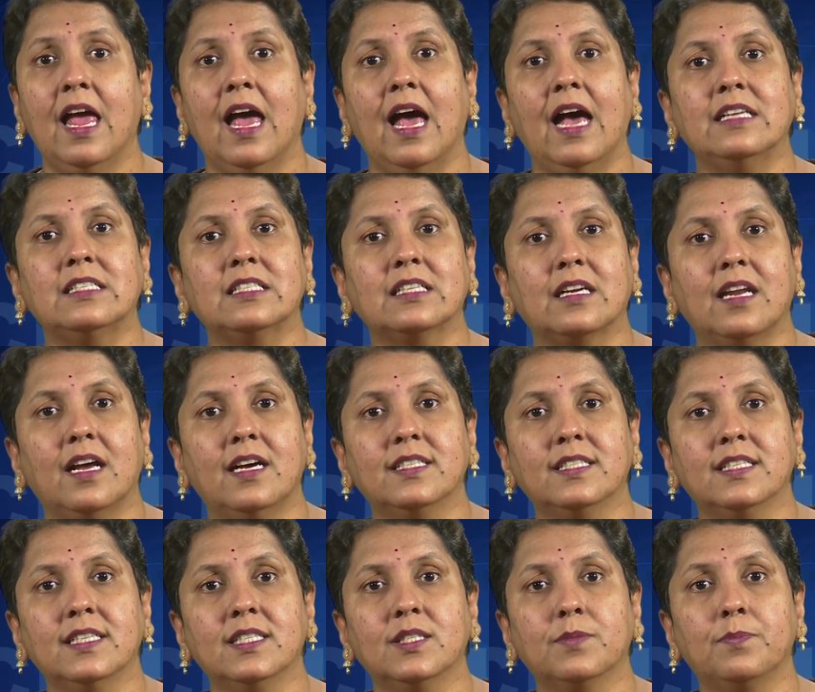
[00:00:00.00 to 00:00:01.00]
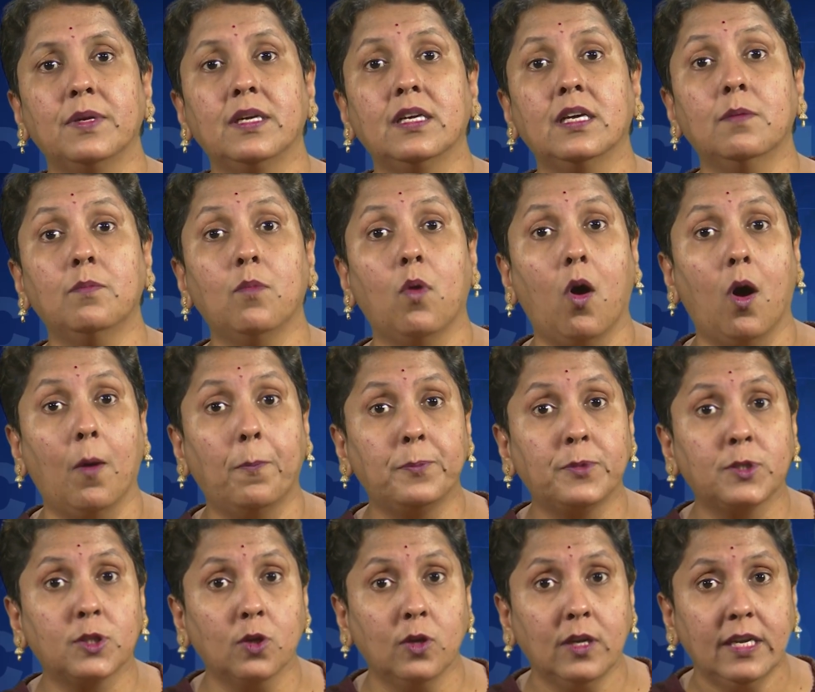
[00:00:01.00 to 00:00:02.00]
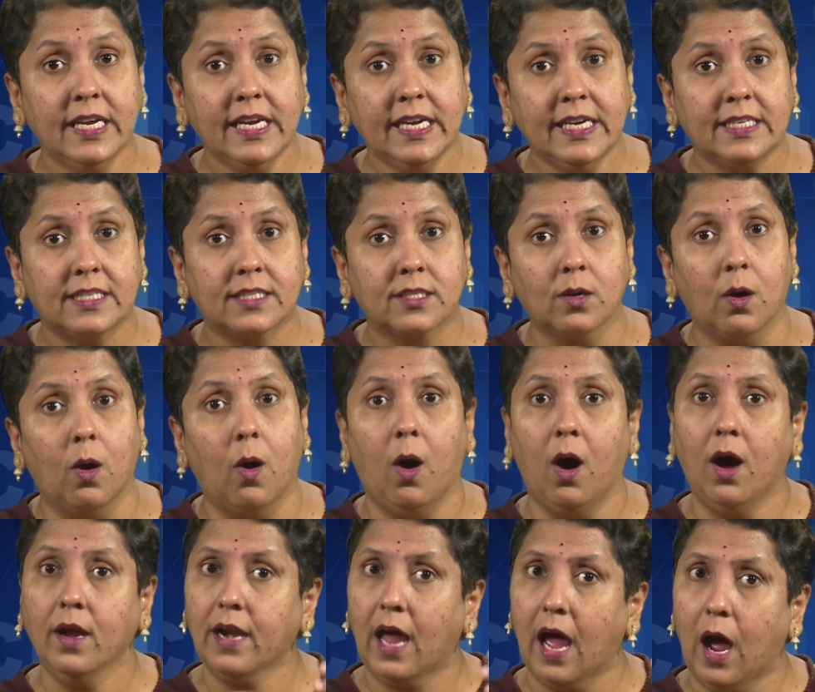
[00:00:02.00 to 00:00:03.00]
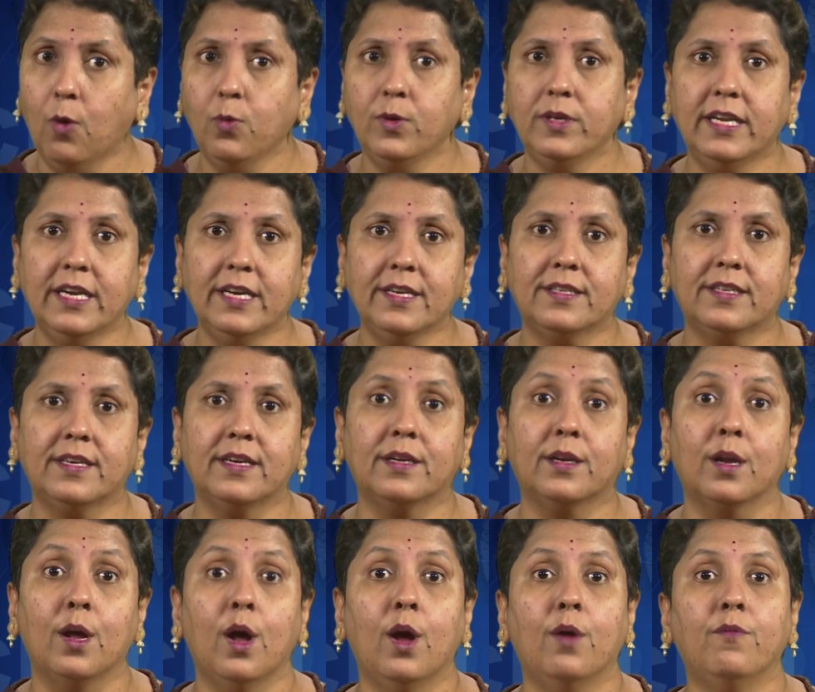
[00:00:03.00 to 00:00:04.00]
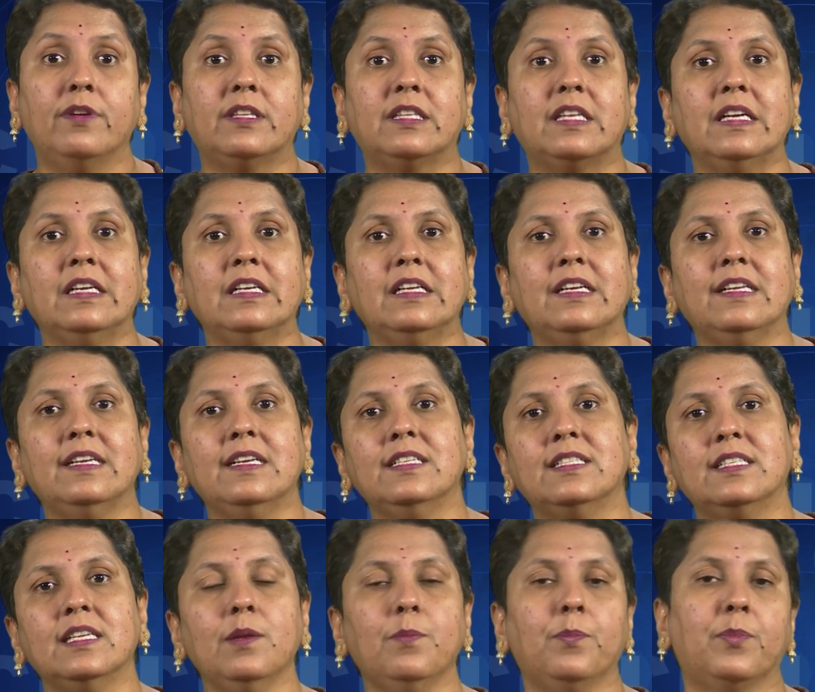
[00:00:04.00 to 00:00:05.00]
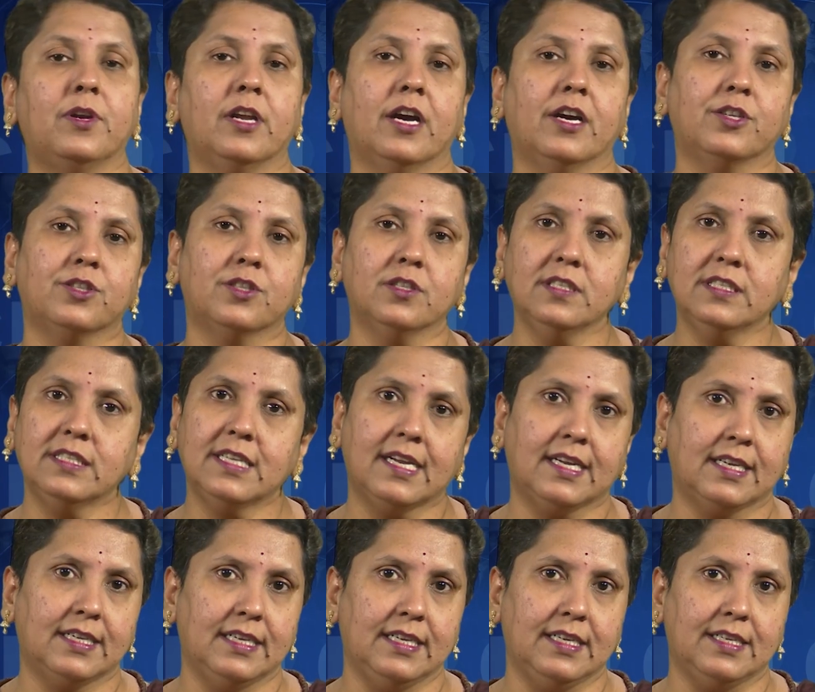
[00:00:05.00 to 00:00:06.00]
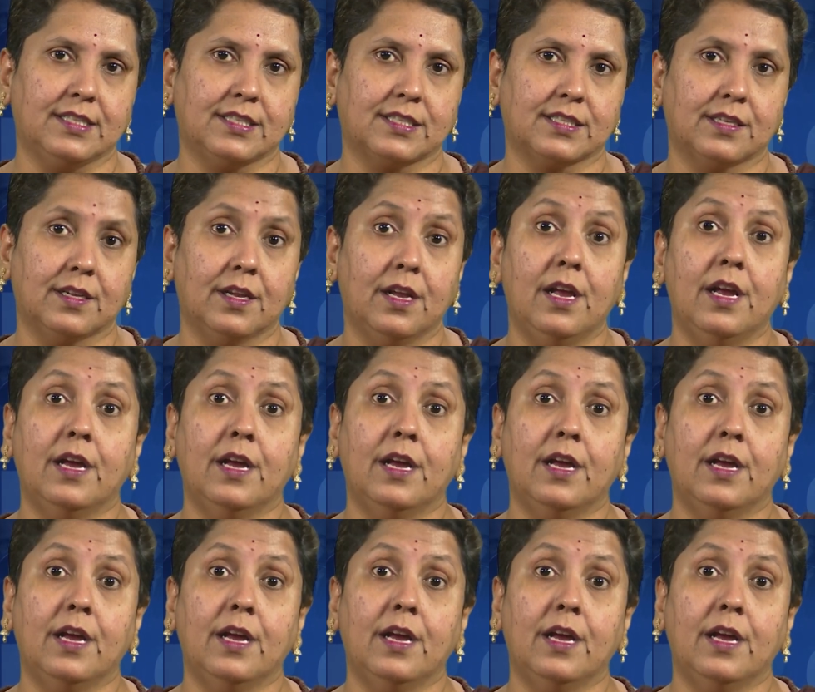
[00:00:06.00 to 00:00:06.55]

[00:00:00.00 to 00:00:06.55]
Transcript: as classes become obsolete or outdated with increase in production techniques.